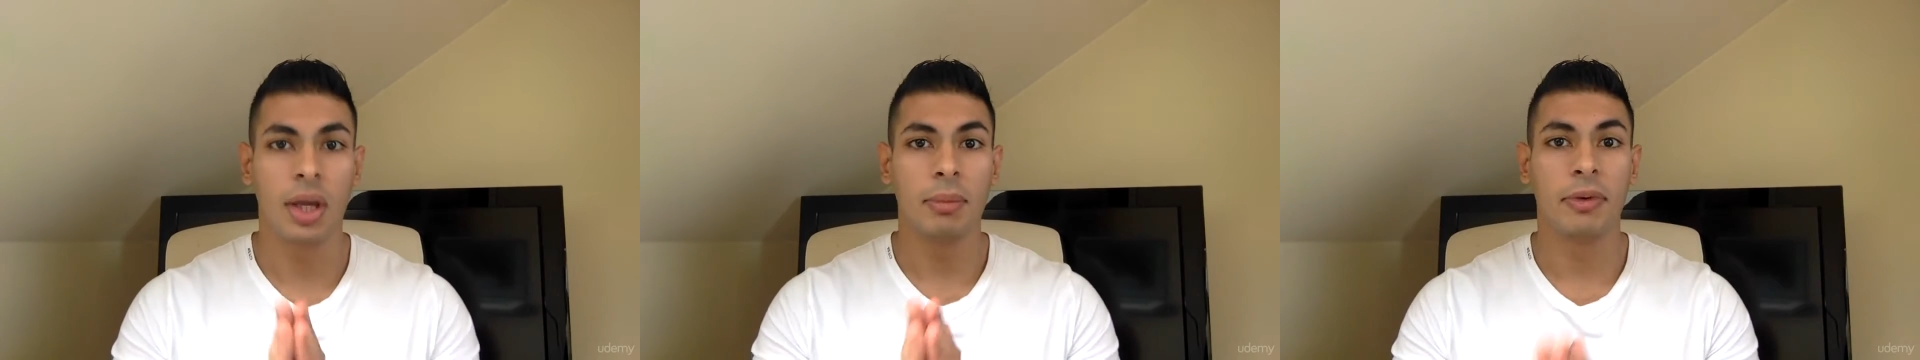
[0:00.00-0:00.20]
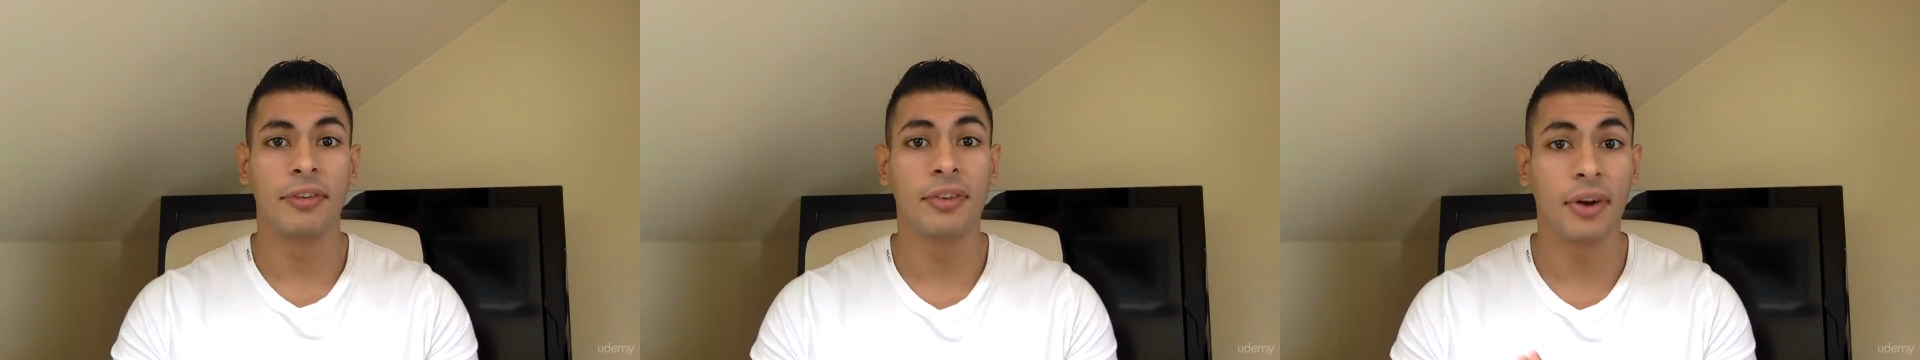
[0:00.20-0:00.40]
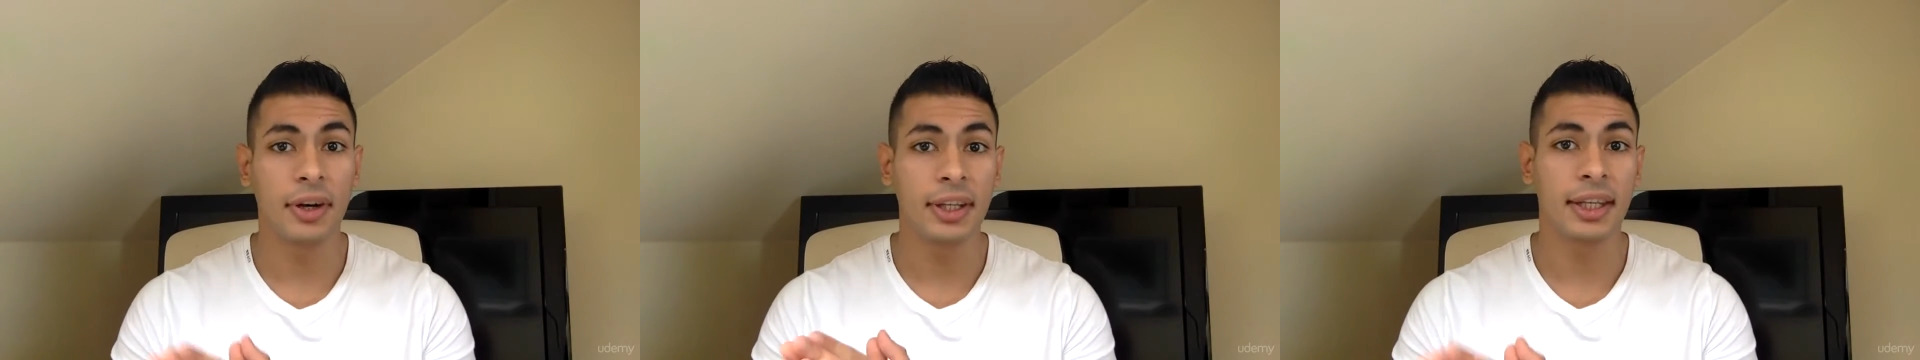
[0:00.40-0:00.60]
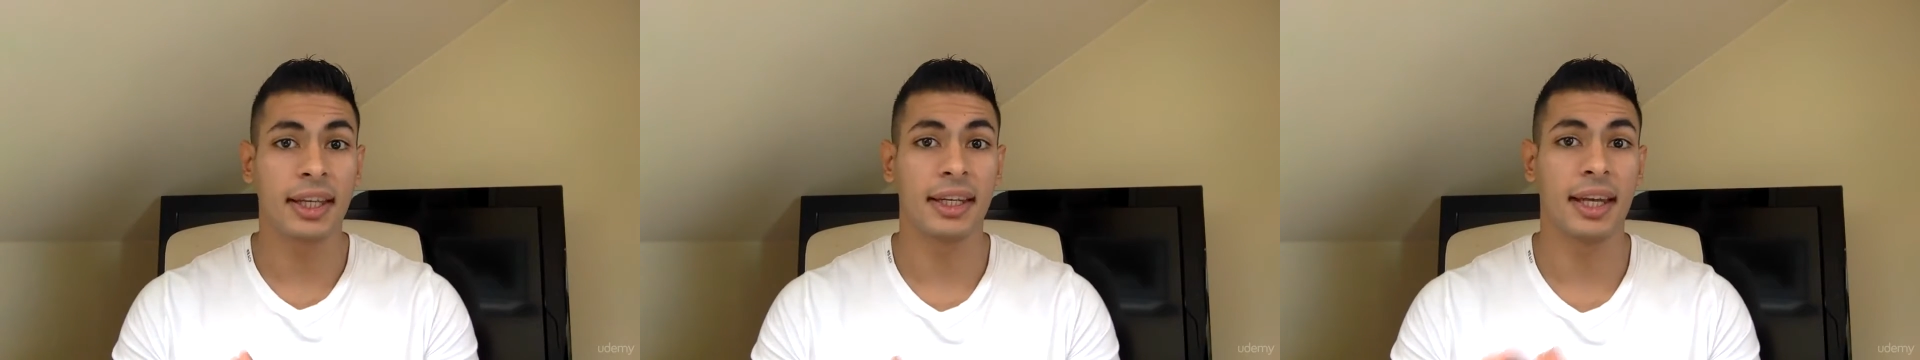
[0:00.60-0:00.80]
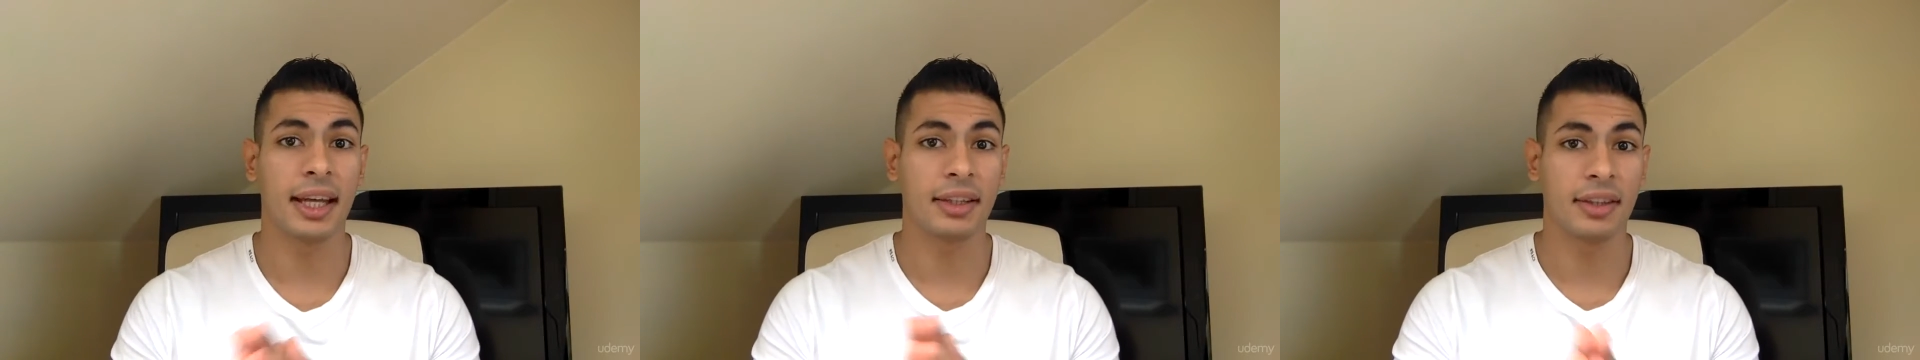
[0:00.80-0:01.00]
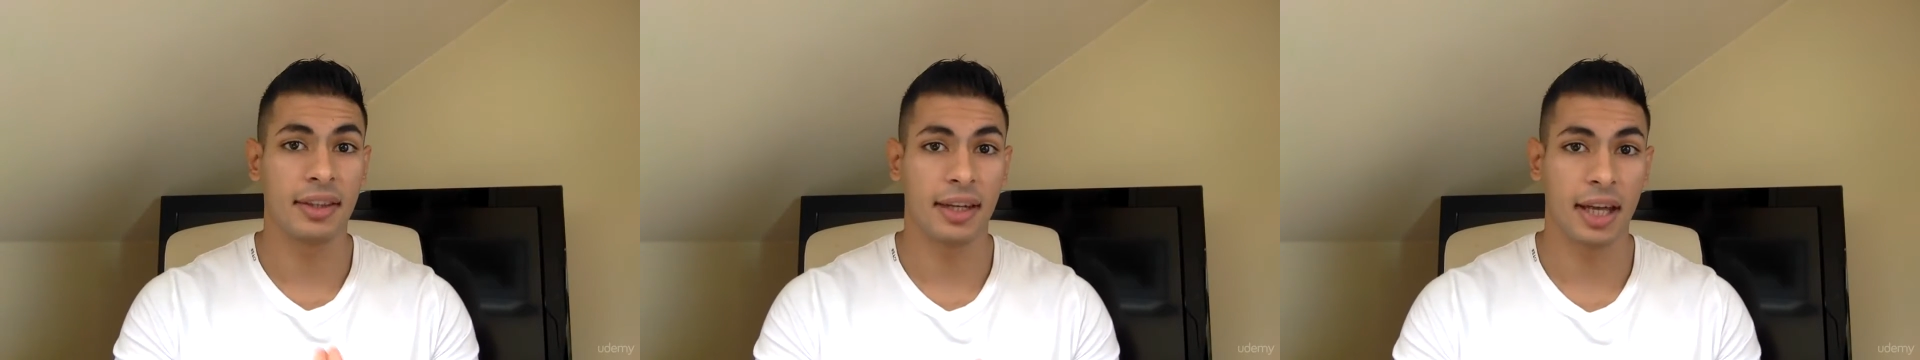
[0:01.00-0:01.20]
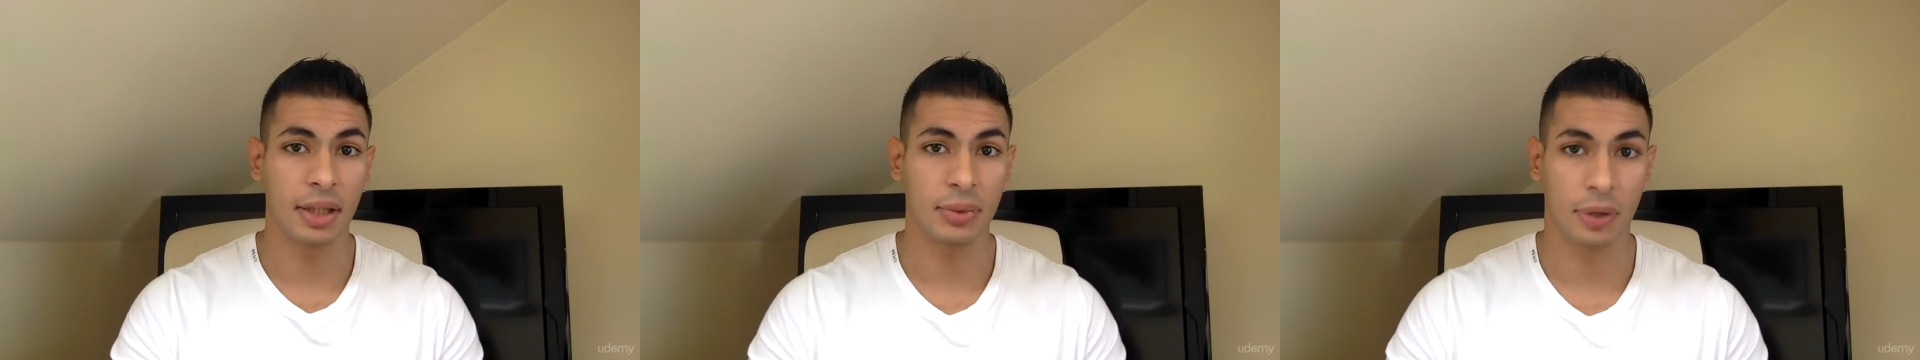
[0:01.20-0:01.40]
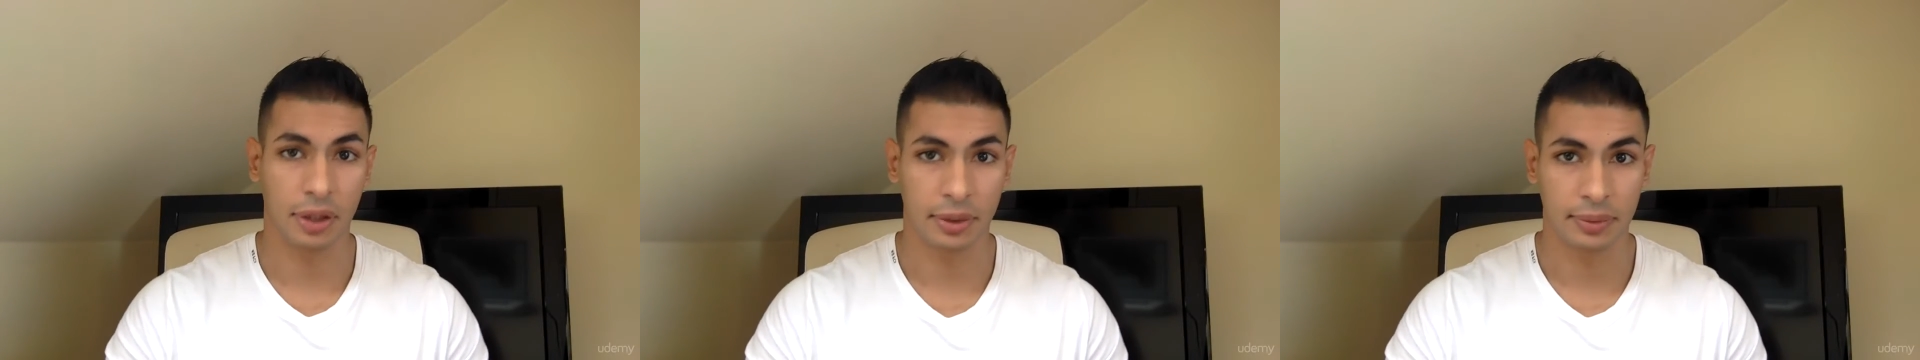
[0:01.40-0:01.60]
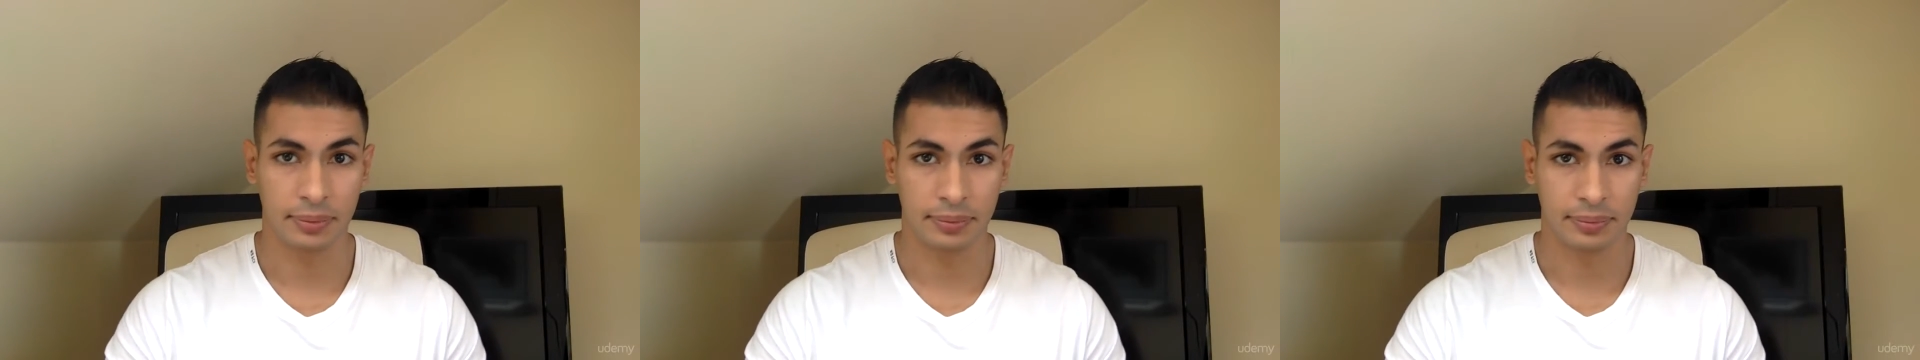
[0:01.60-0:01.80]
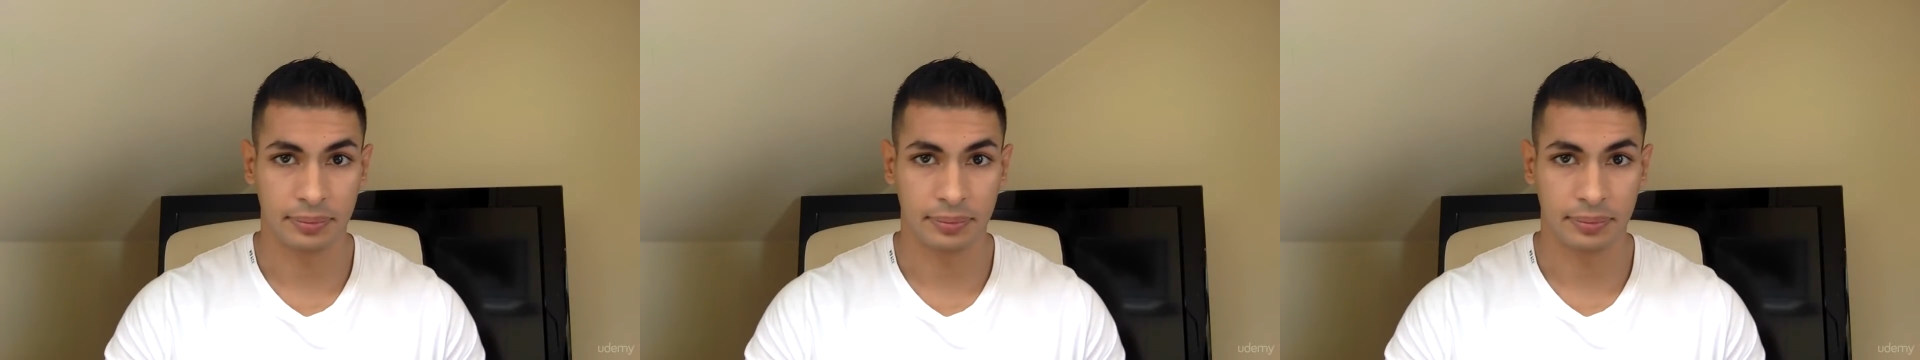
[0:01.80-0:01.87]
before you connect to the network.